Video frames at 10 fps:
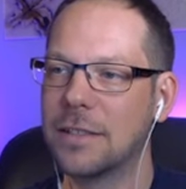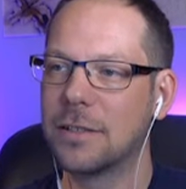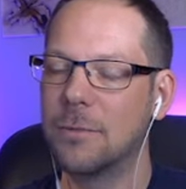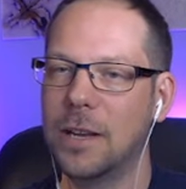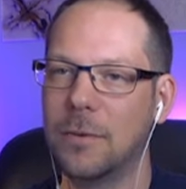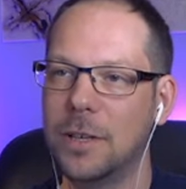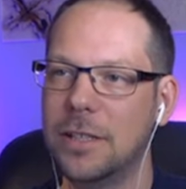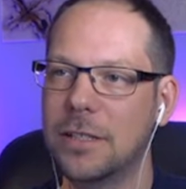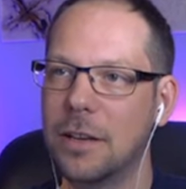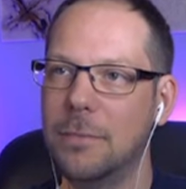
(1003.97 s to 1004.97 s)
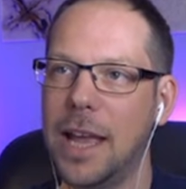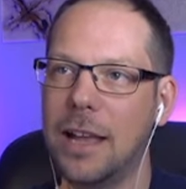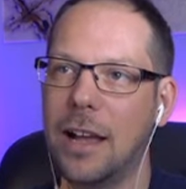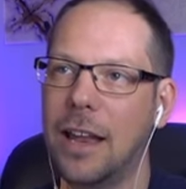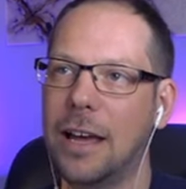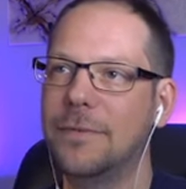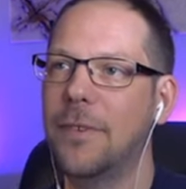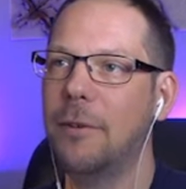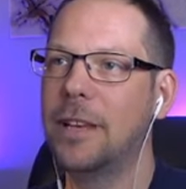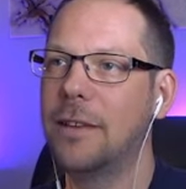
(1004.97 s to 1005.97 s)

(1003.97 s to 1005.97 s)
it a squid, which is going to make our lives very